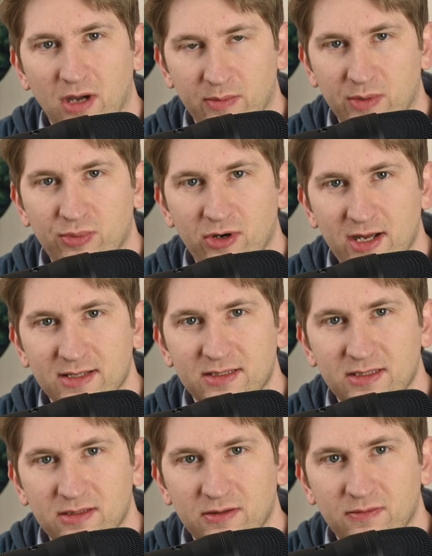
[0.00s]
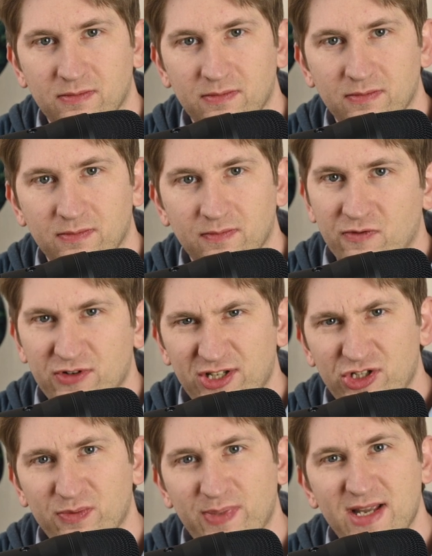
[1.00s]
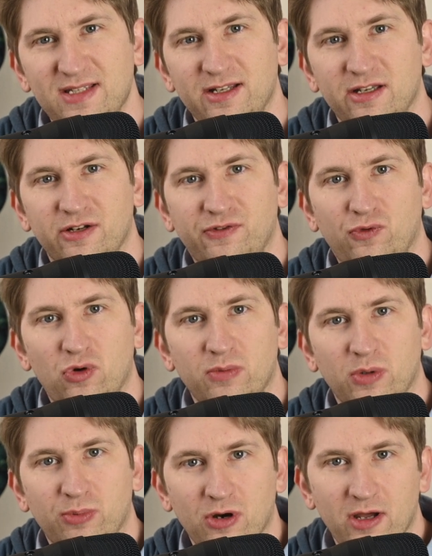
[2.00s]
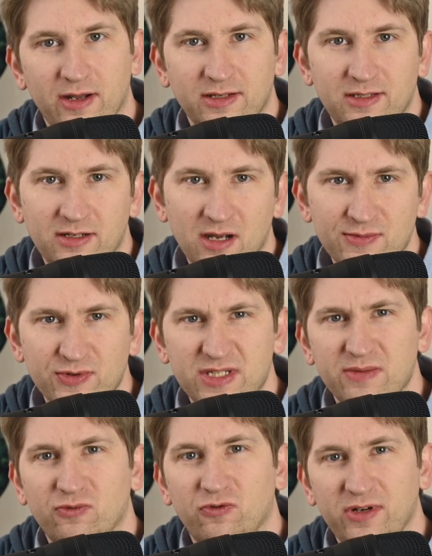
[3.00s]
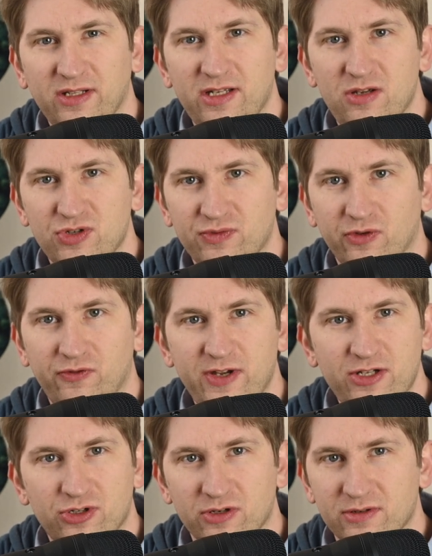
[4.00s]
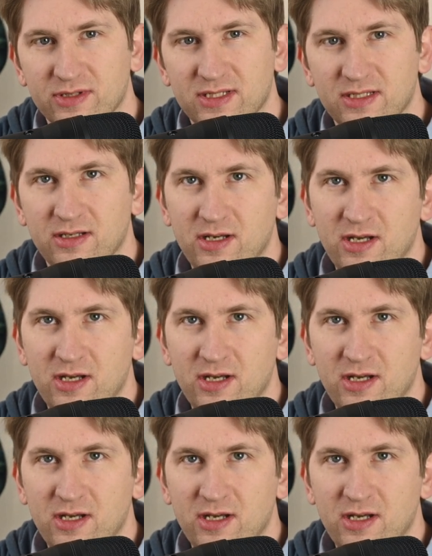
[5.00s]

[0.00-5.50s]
I'm impressed. For such a basic and affordable product, it comes with some really useful features.